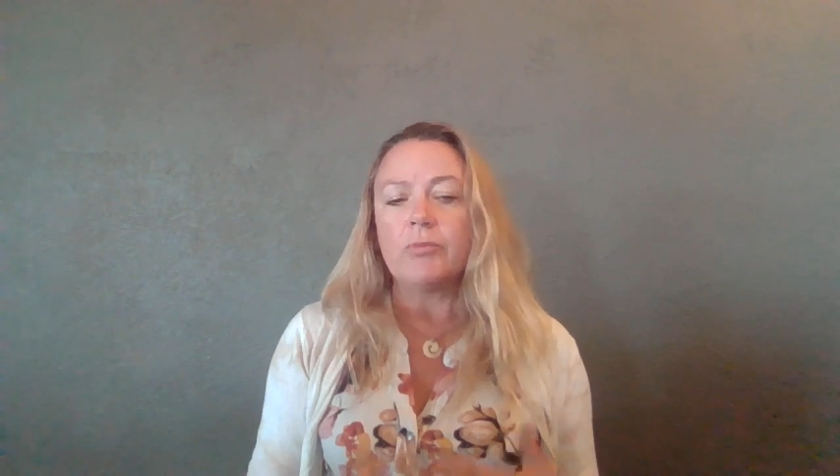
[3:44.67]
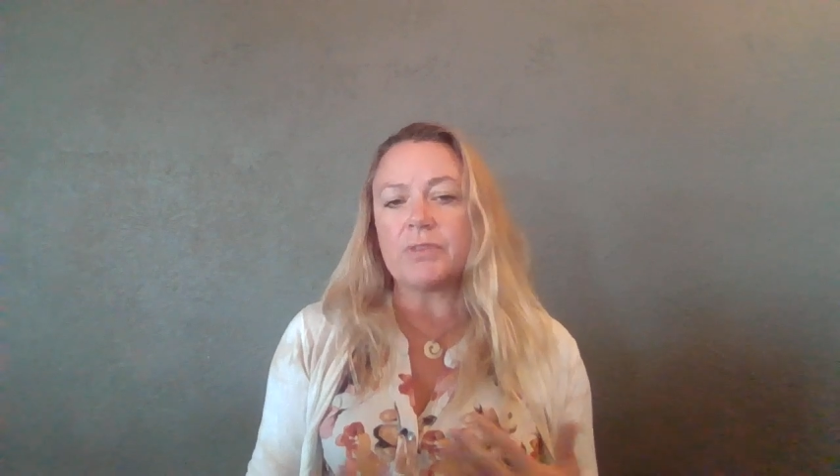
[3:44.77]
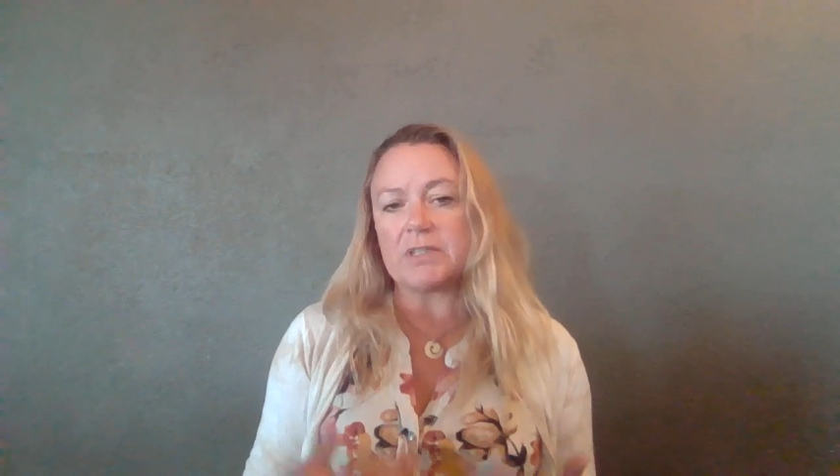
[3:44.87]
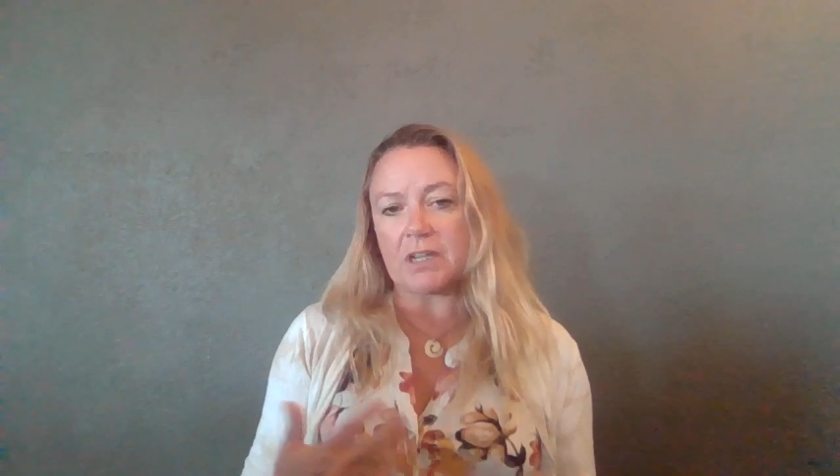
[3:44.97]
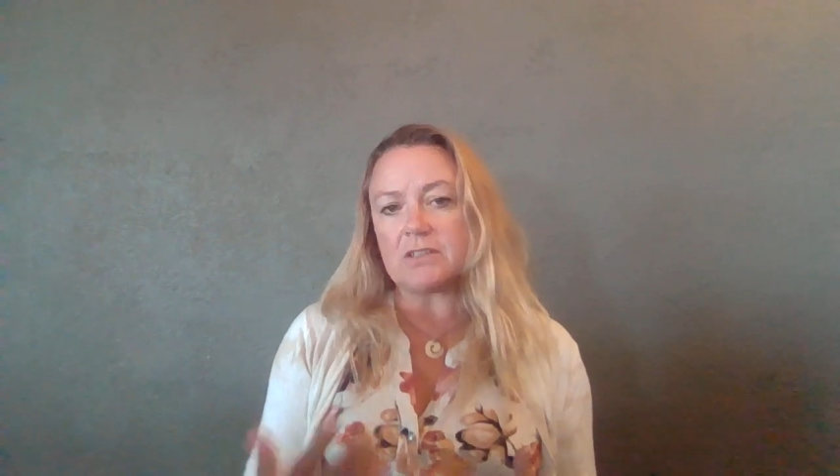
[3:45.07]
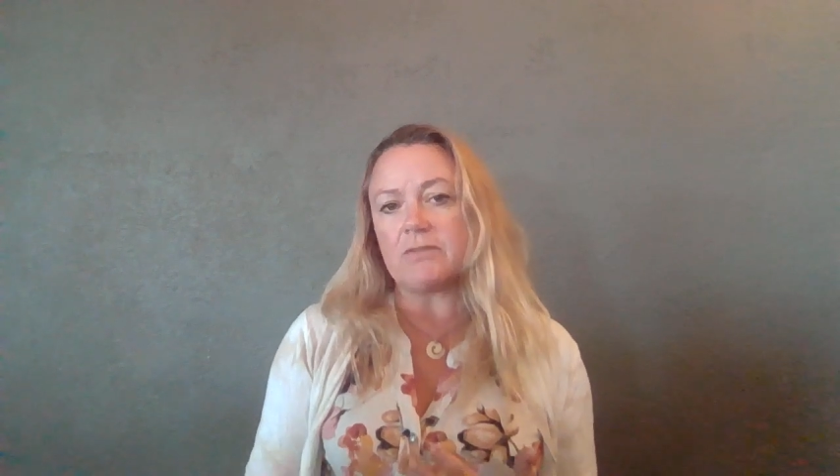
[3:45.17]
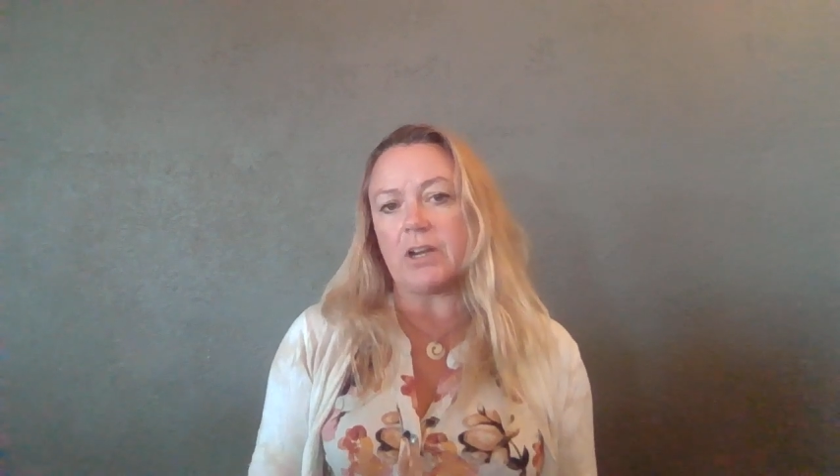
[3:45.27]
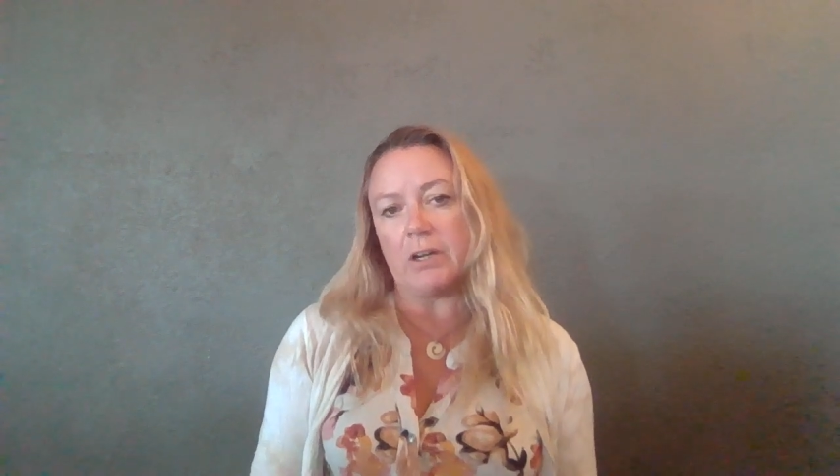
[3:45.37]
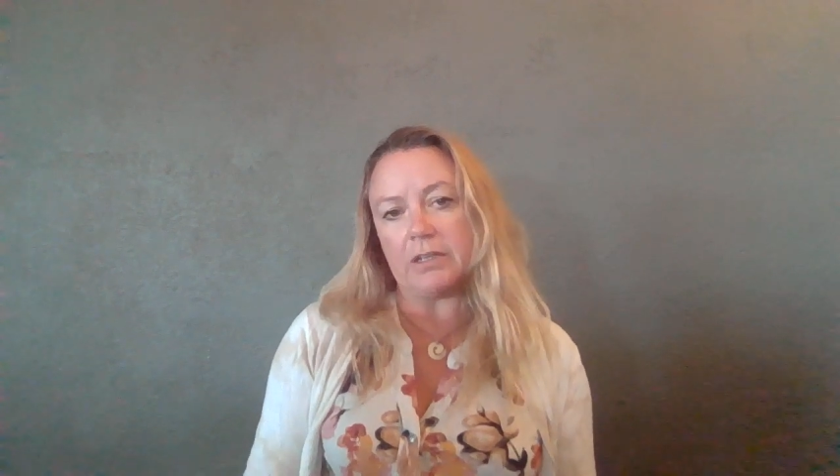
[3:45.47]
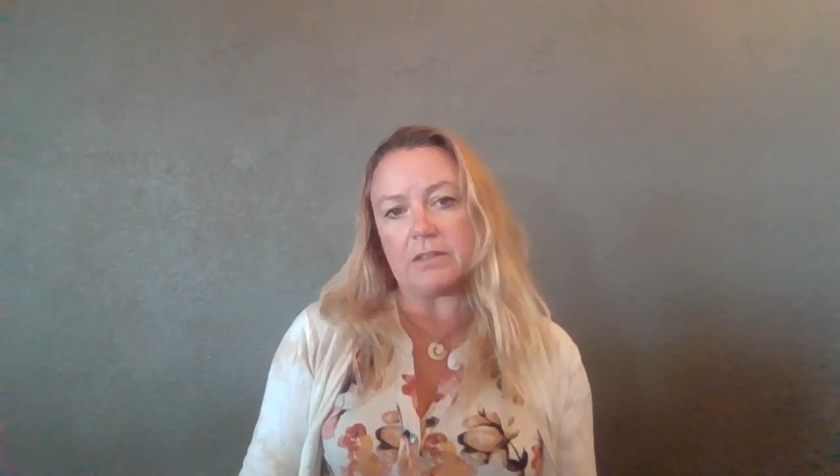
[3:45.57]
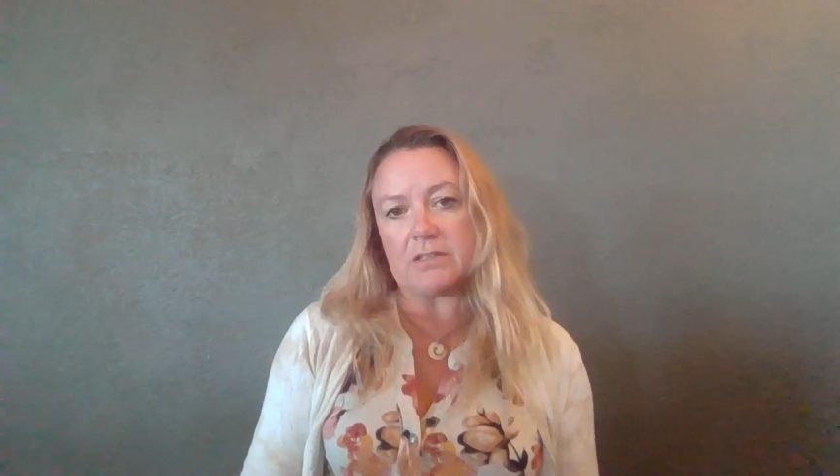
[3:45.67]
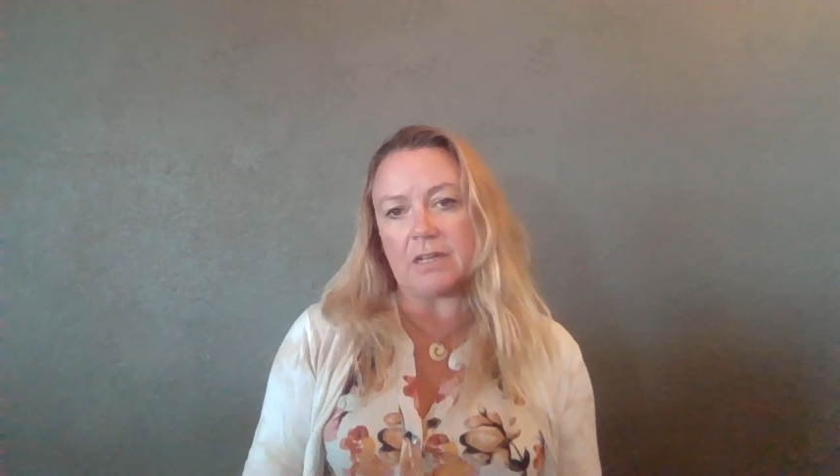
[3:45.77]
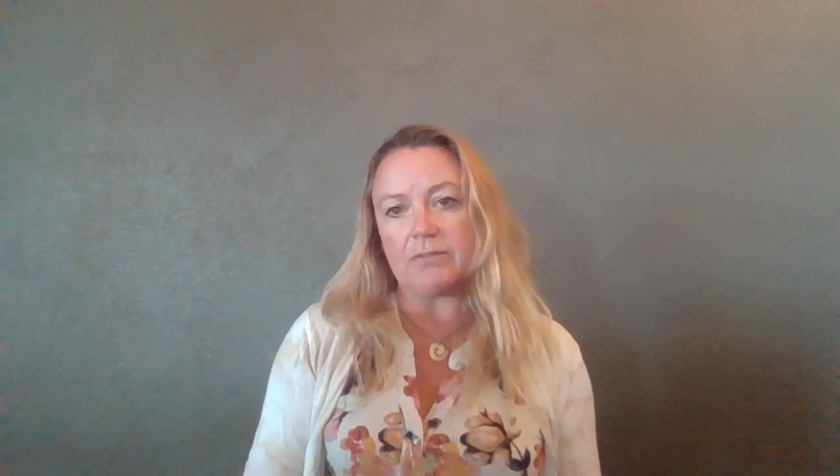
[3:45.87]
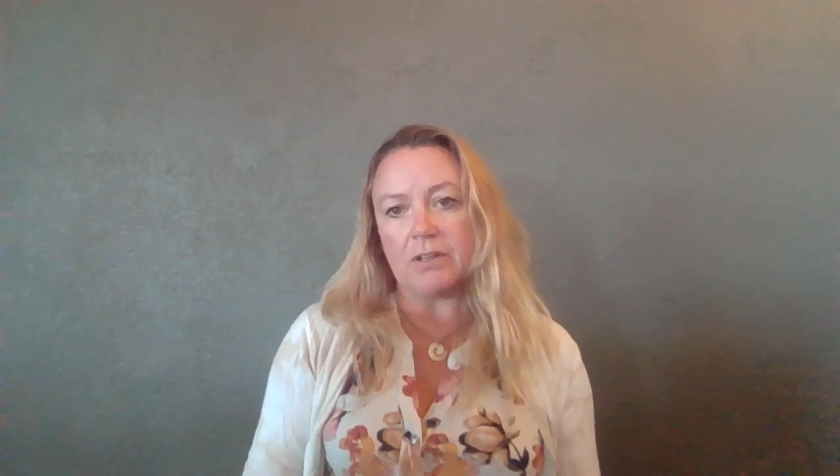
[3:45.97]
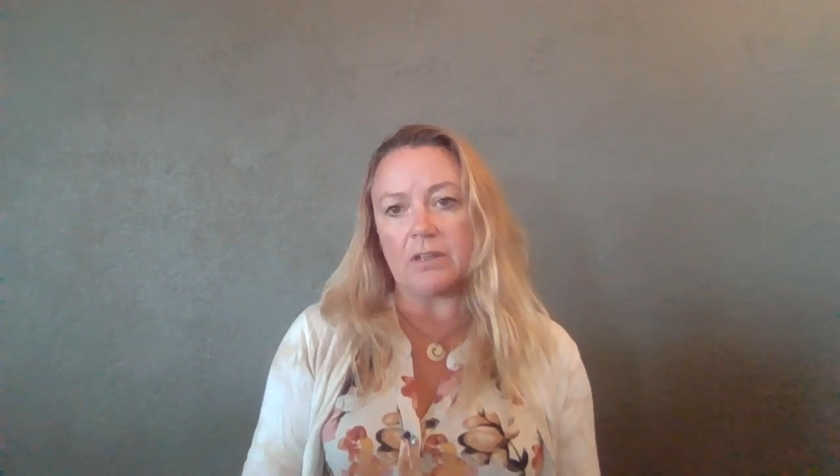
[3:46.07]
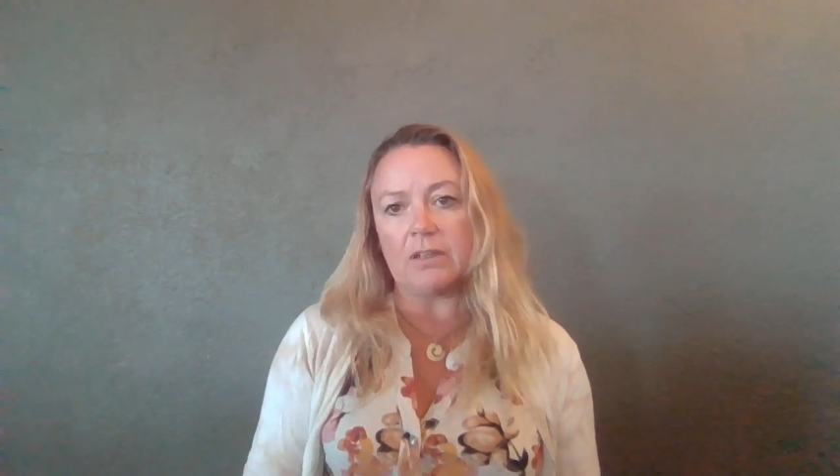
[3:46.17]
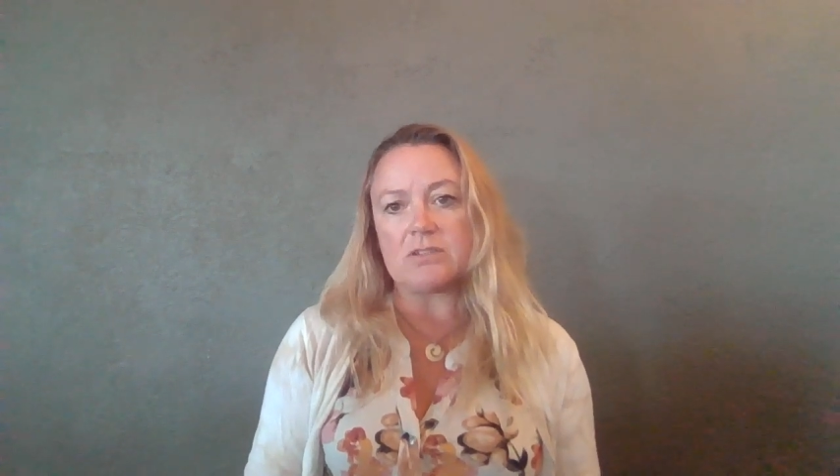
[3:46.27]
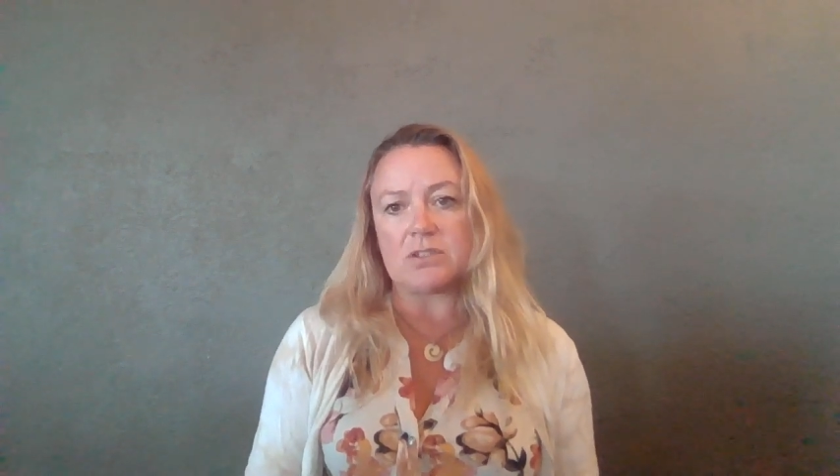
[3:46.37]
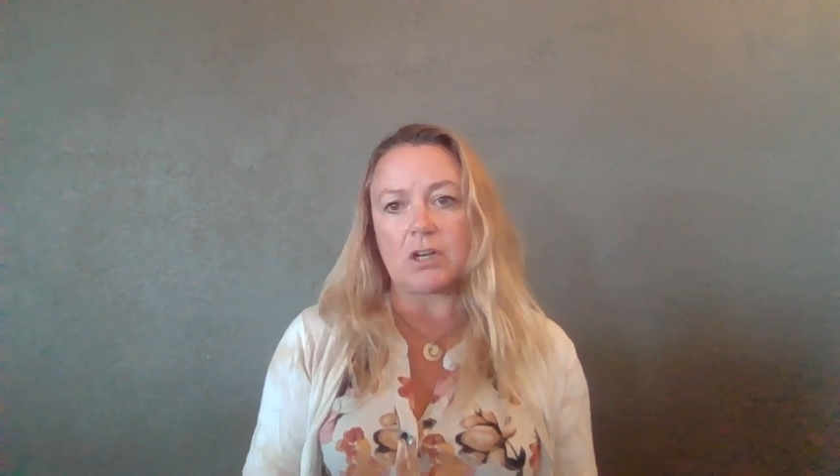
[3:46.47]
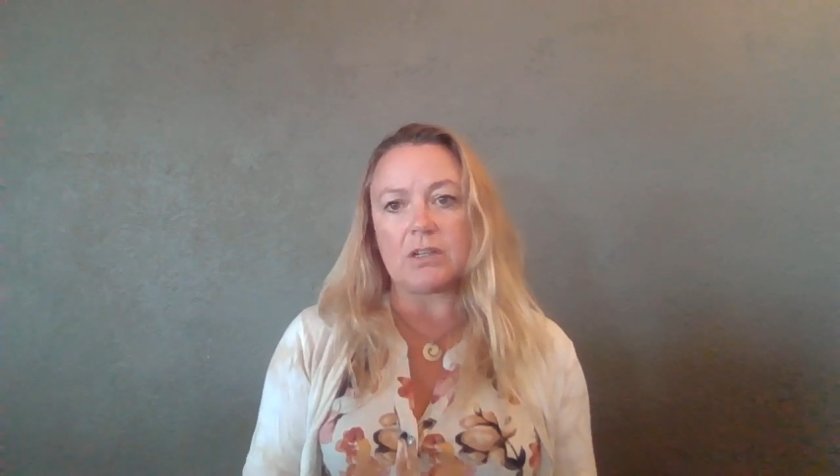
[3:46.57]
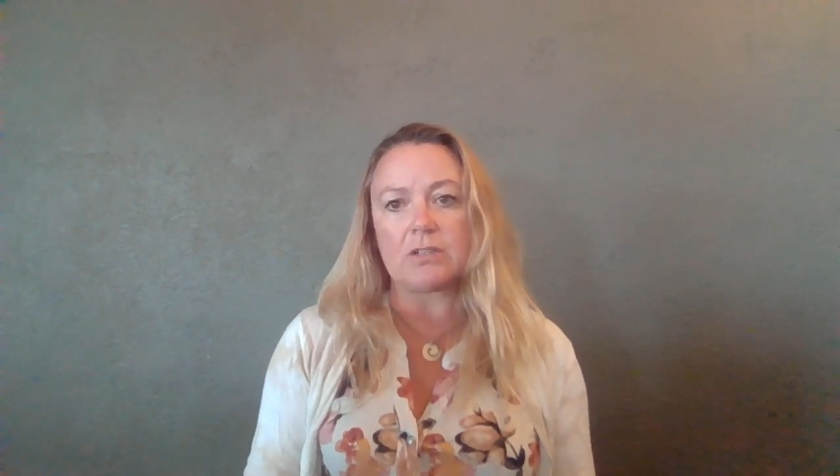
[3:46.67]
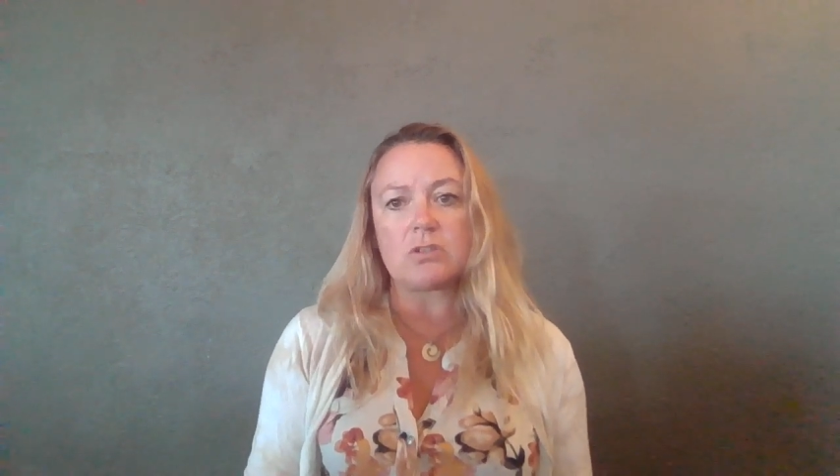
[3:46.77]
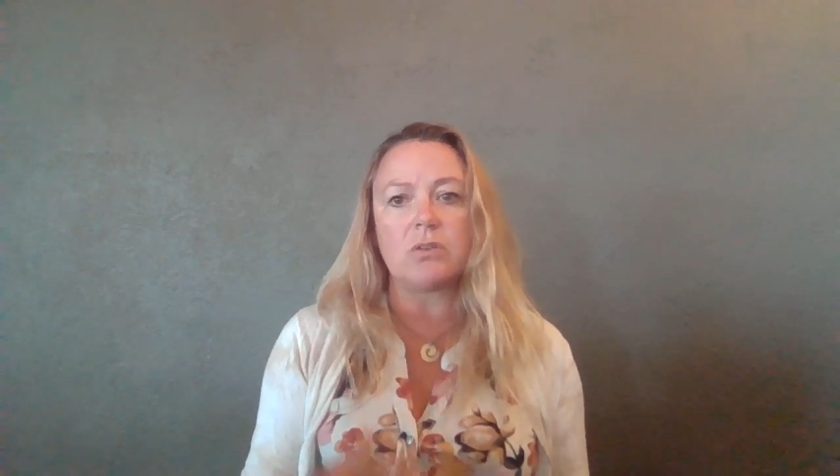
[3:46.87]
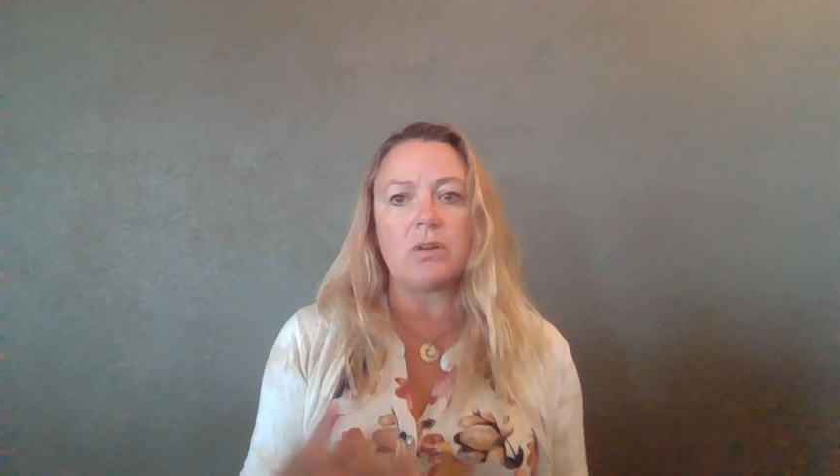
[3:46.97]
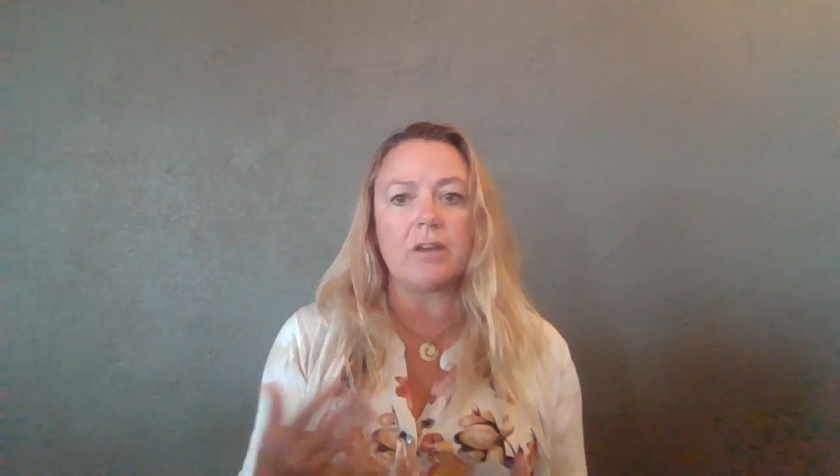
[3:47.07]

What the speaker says: The Delta variant is definitely starting to